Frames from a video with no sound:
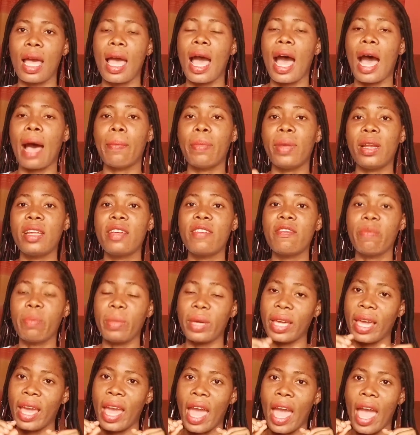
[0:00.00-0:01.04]
And believe
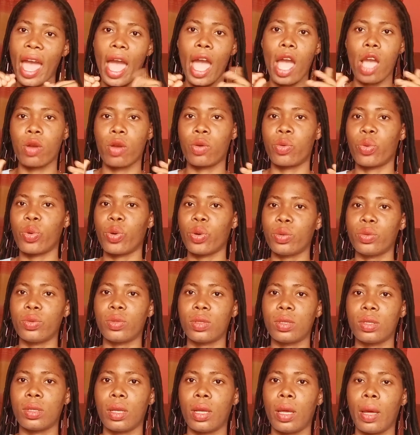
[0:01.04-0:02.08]
me, hair
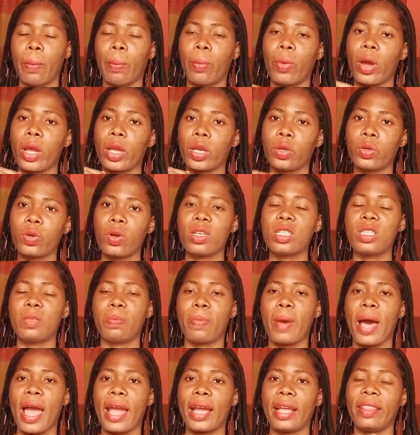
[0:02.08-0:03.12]
grows, but it grows
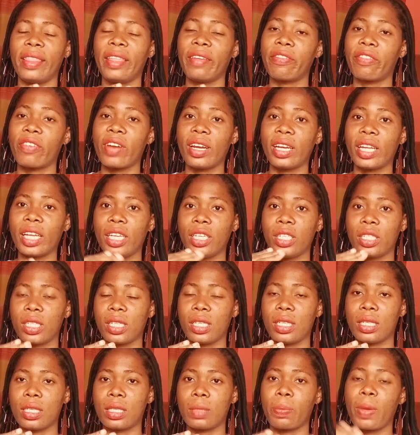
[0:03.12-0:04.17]
by different
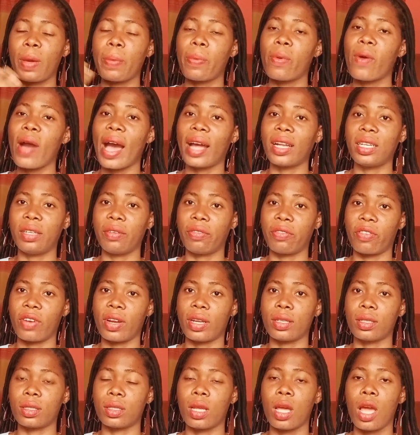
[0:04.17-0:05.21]
inches. People are
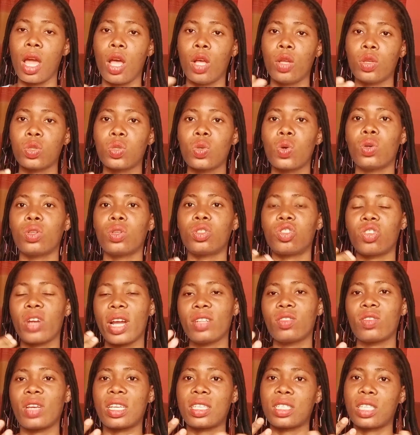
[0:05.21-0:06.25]
different. So try
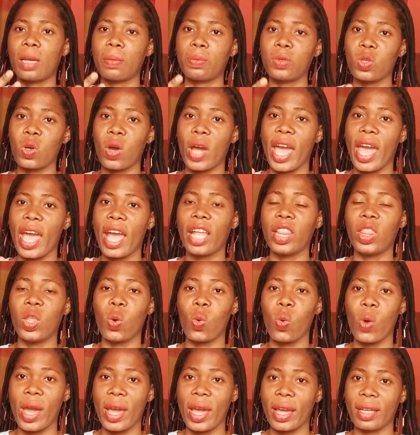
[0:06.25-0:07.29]
to accept your hair the
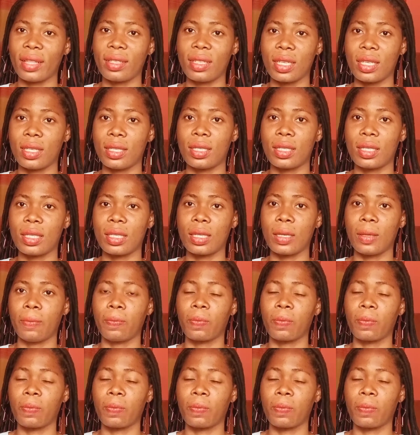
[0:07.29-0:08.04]
way it is.